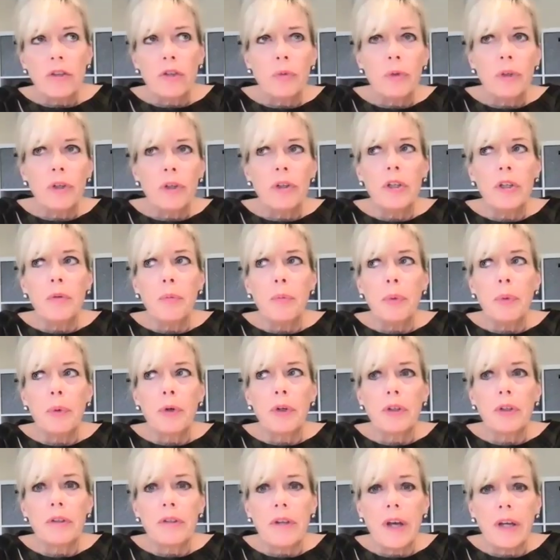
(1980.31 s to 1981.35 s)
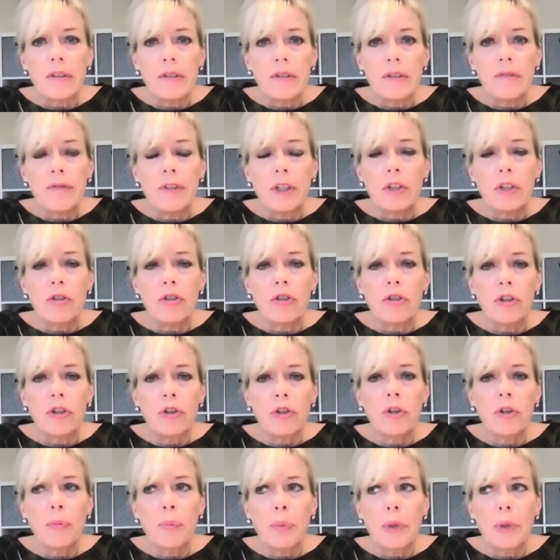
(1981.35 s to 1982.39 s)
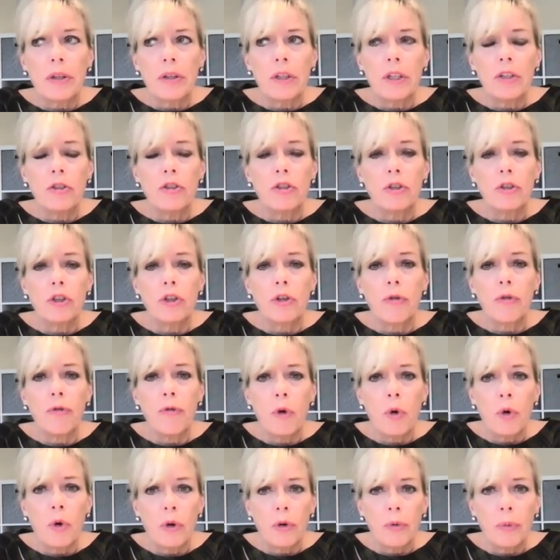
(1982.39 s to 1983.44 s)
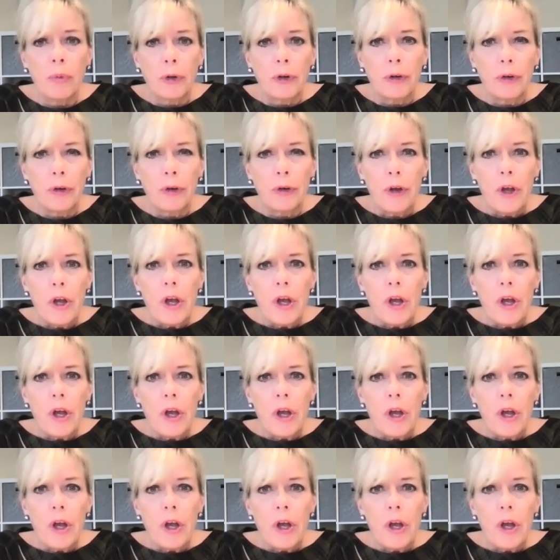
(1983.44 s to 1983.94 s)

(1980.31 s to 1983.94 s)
a really important testament to your ability to look forward.